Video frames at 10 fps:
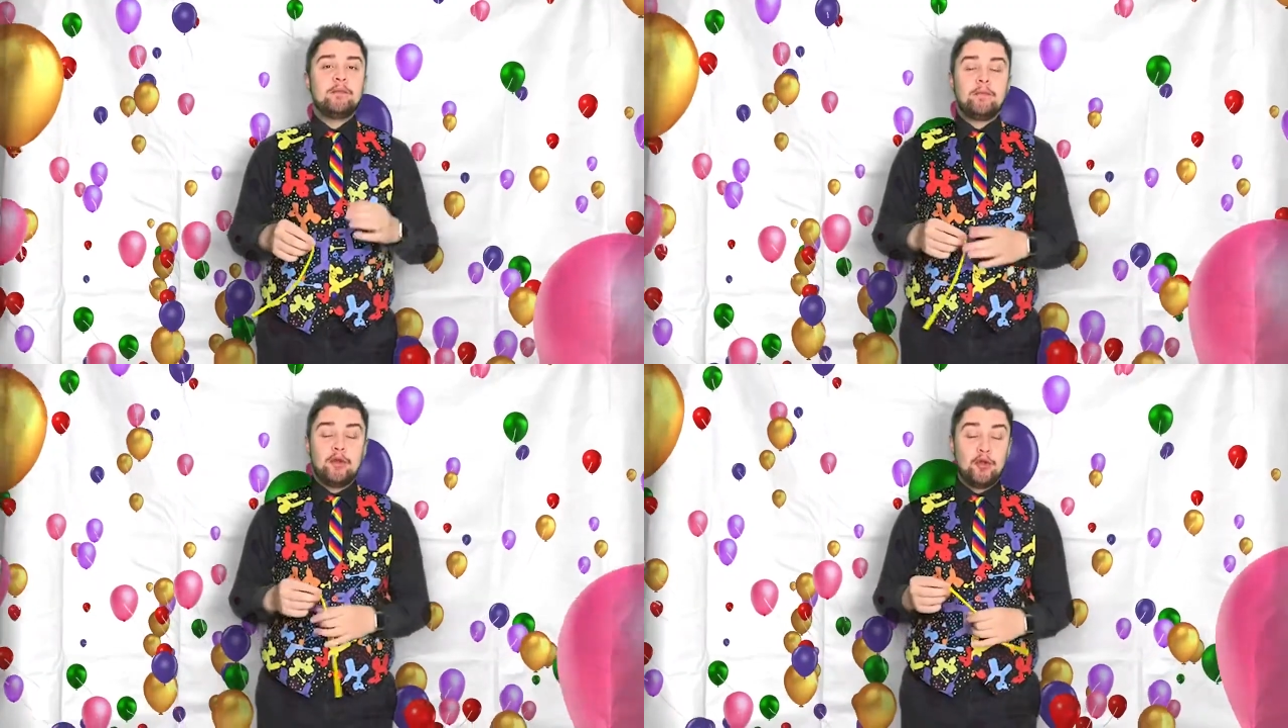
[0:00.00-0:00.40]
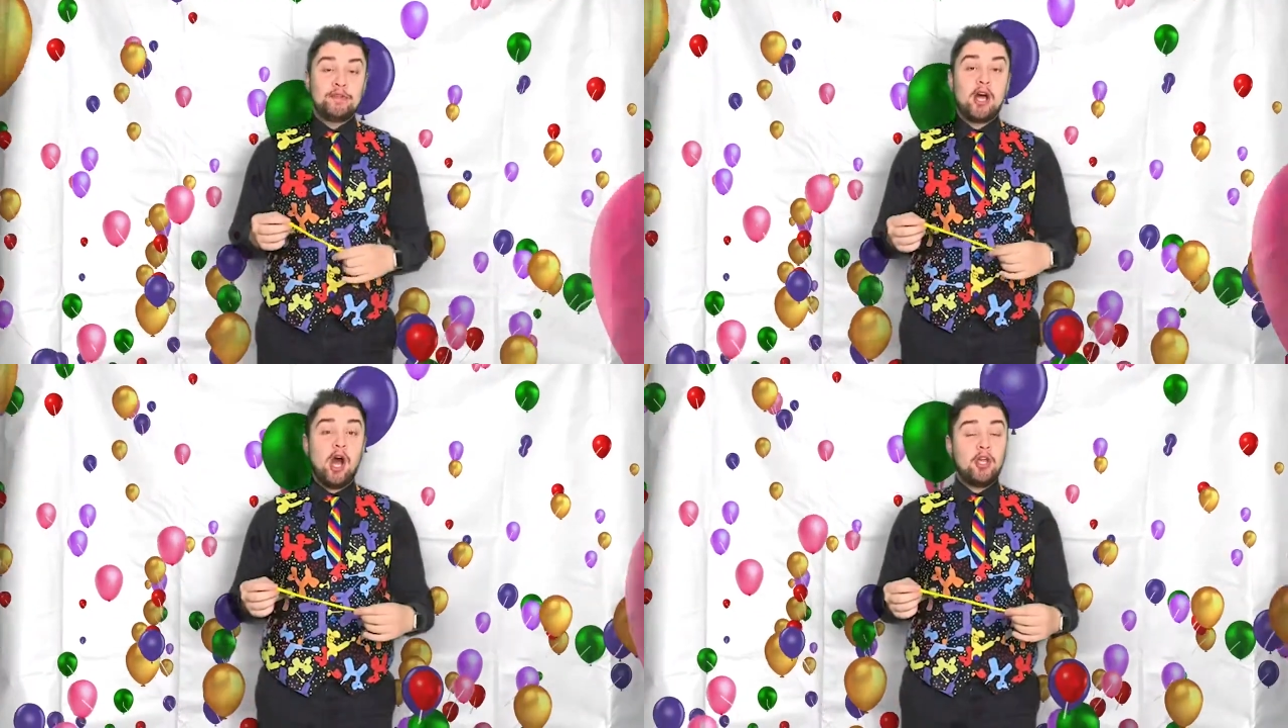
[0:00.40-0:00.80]
are
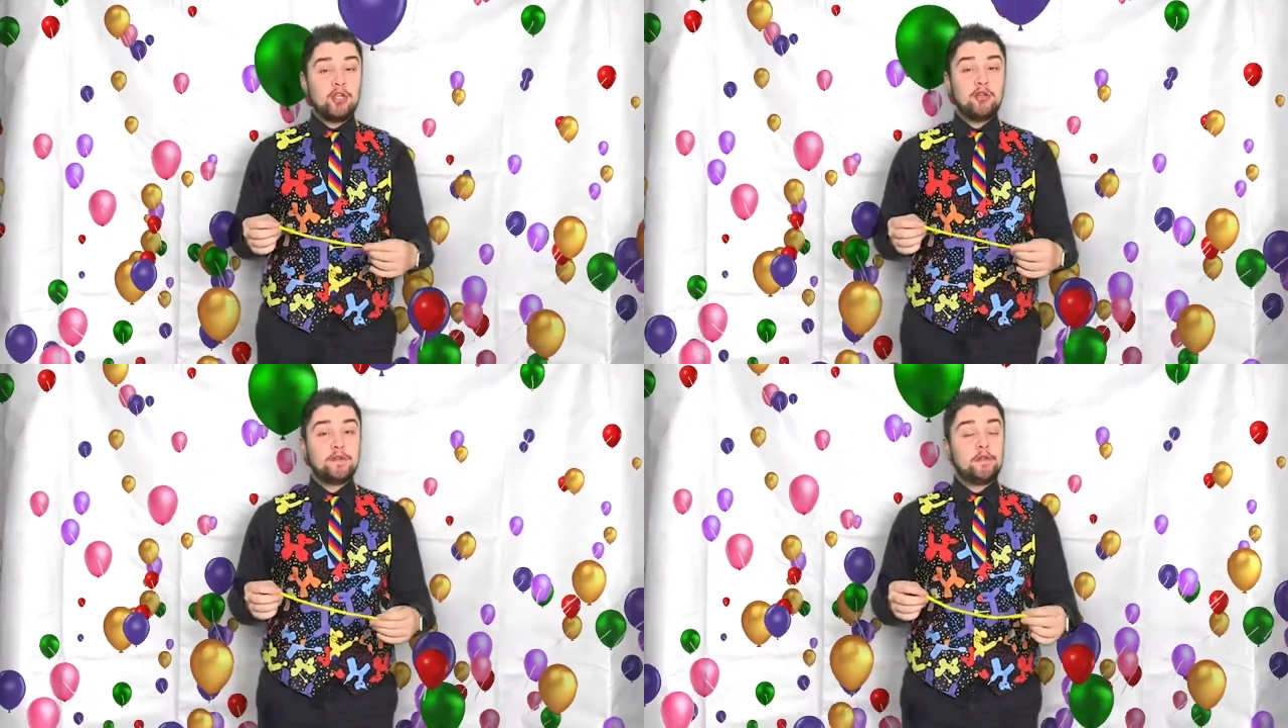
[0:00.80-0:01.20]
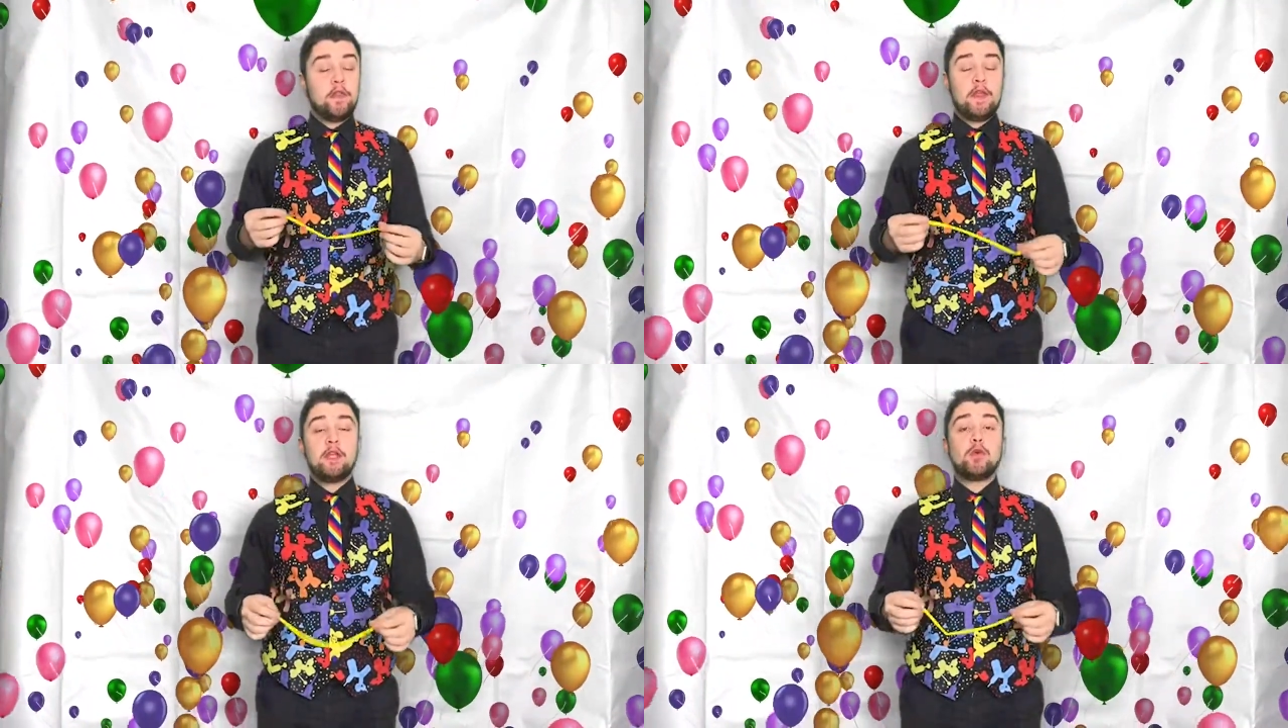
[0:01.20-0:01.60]
balloons that I use for a
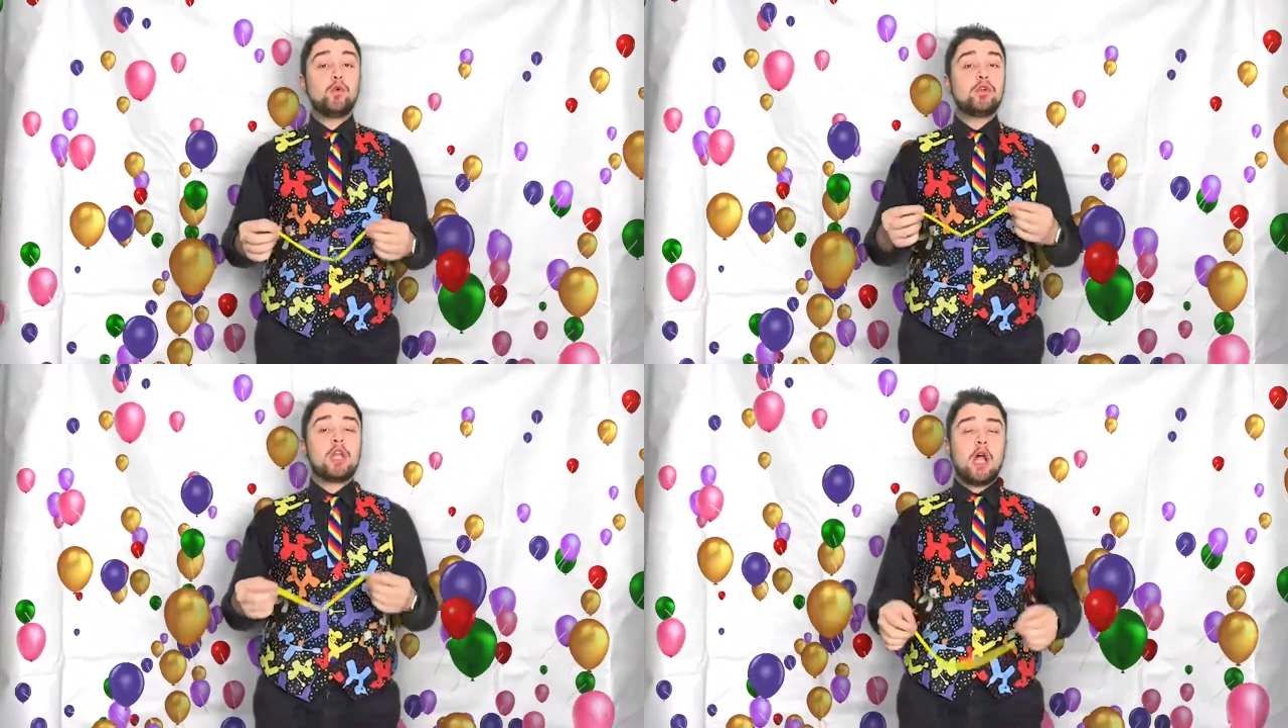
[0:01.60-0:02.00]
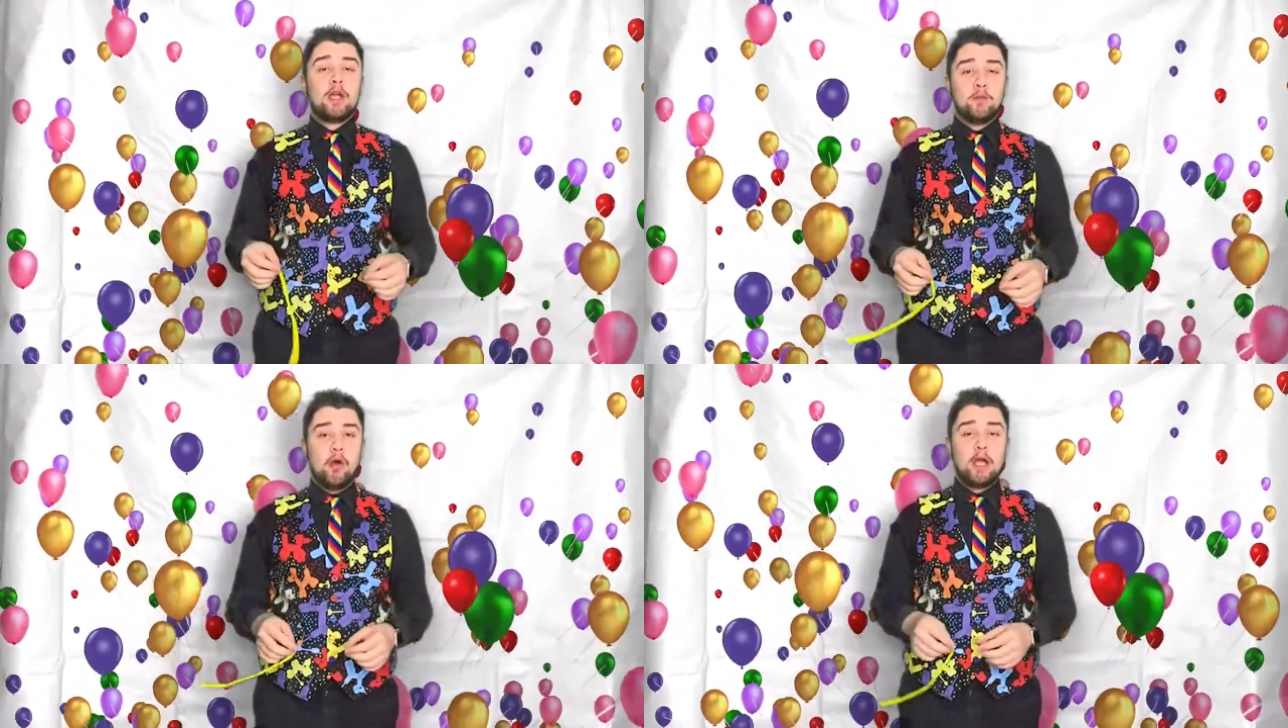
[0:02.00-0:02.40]
thing called
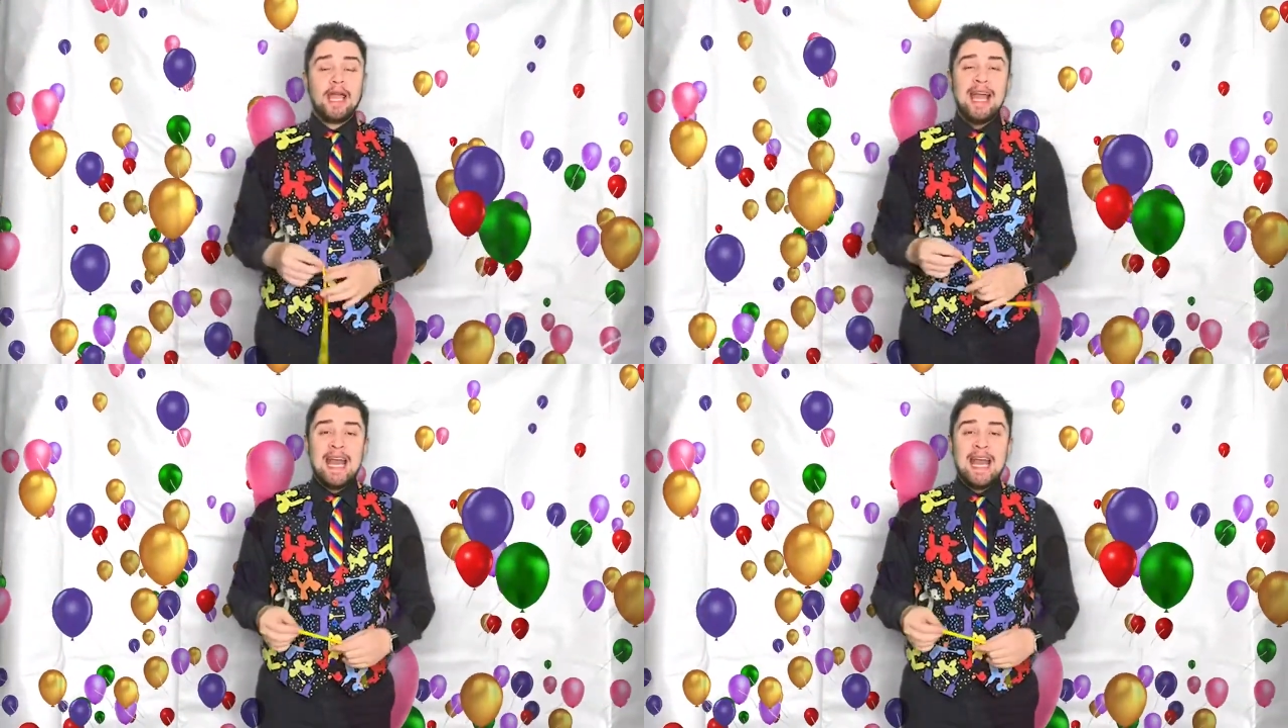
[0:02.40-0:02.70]
line work.